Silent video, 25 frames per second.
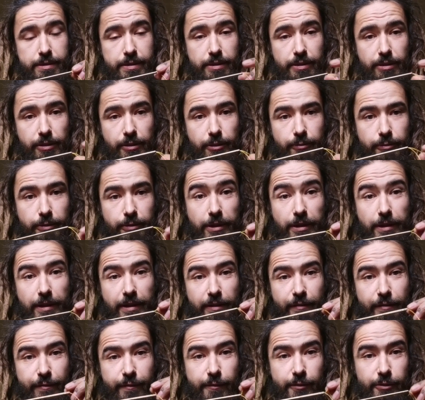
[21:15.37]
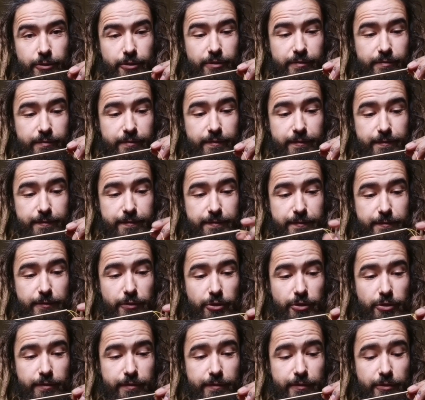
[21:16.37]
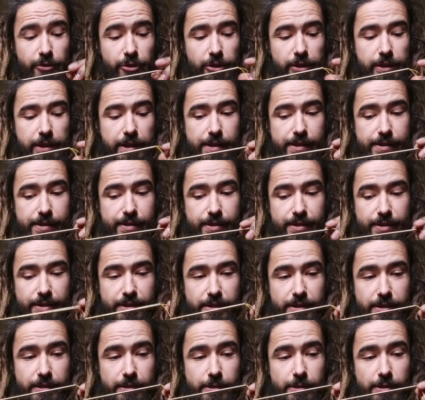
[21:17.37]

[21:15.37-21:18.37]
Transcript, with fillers: You know, an eye for, for a four eyes